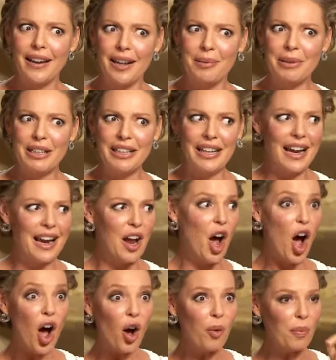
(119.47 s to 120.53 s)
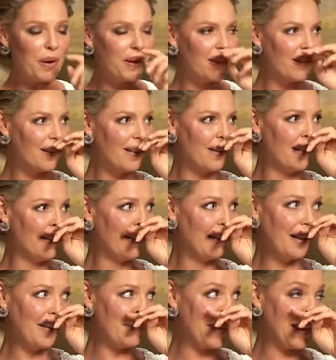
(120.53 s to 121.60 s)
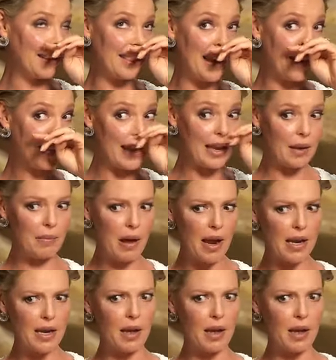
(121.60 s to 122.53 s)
double, I hope. Like they're thinking body